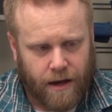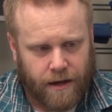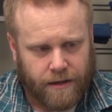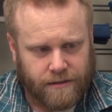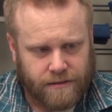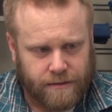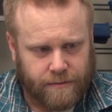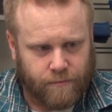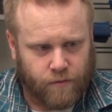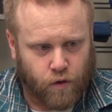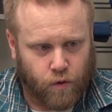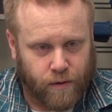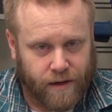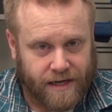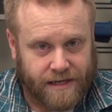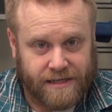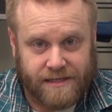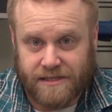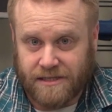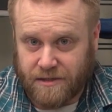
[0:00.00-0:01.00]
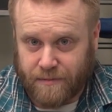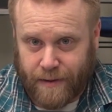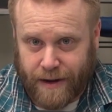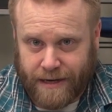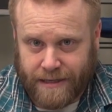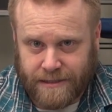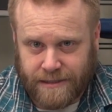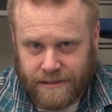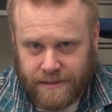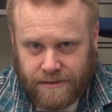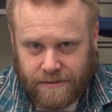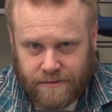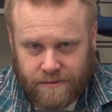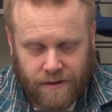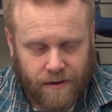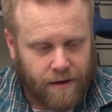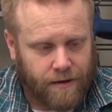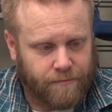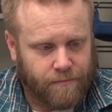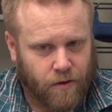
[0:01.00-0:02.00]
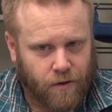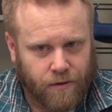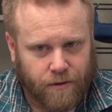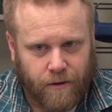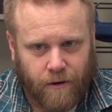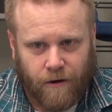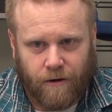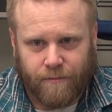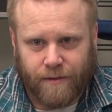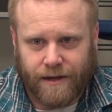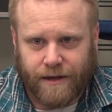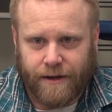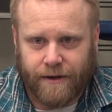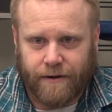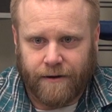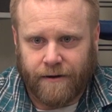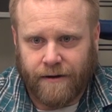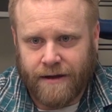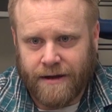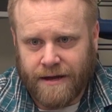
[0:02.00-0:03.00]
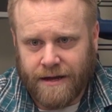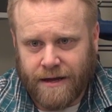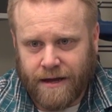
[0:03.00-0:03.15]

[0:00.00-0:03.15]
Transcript: Some quick specs on the carbine here